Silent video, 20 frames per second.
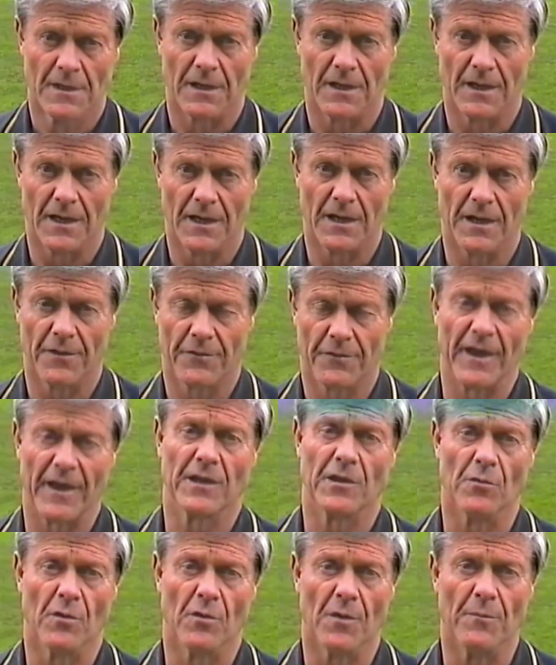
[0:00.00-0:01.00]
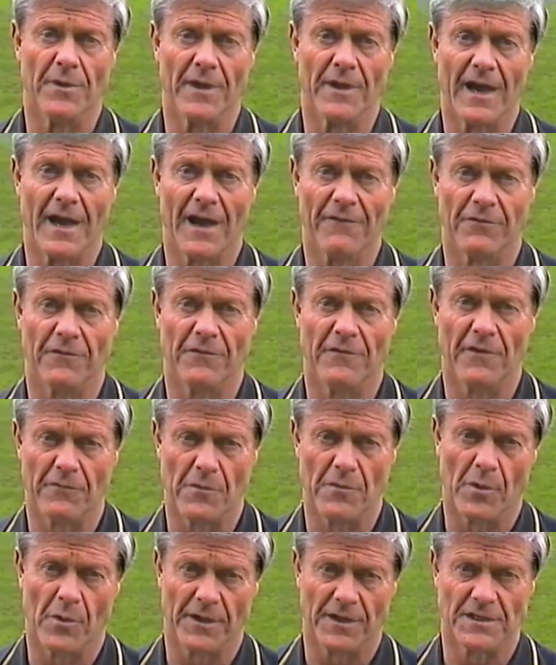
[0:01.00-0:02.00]
uh, thank you on behalf of
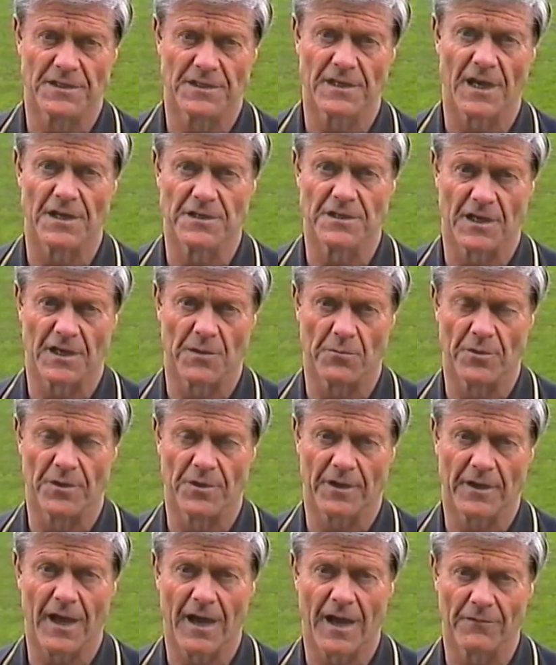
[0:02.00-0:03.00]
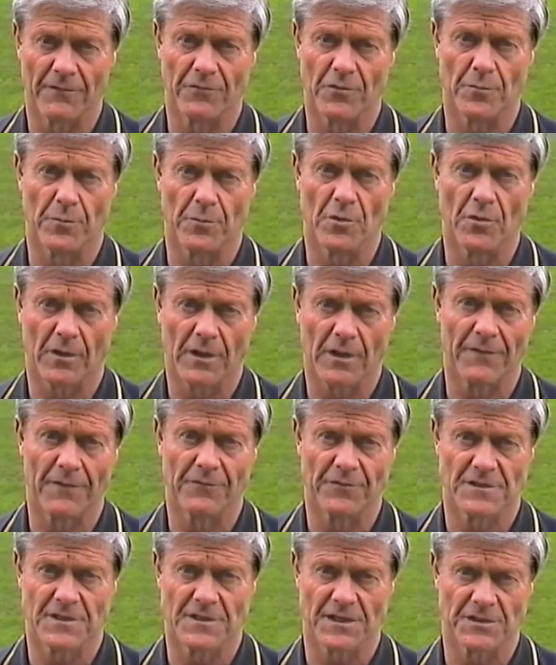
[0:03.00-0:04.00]
everybody associated with the Carlton Football Club
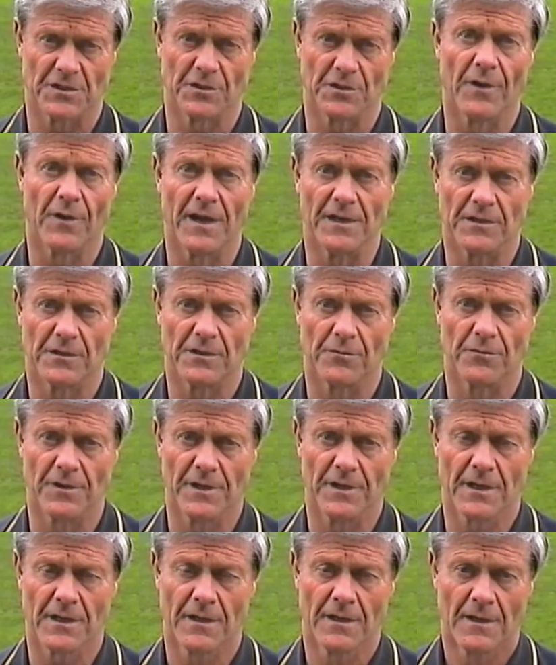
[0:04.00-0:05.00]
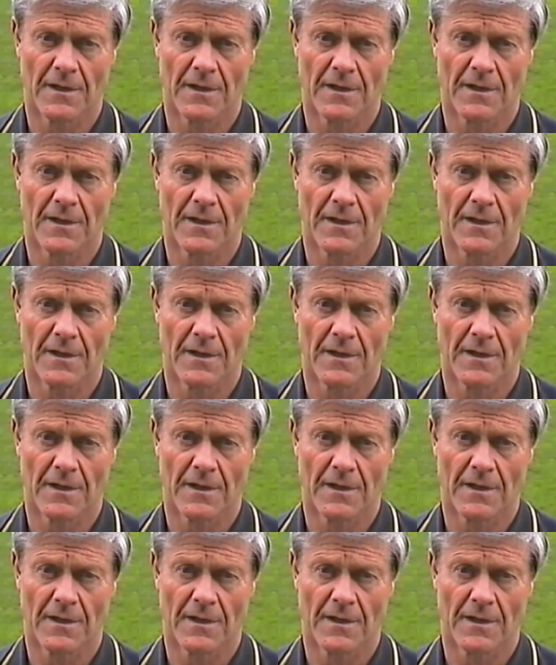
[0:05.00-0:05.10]
for such a great career.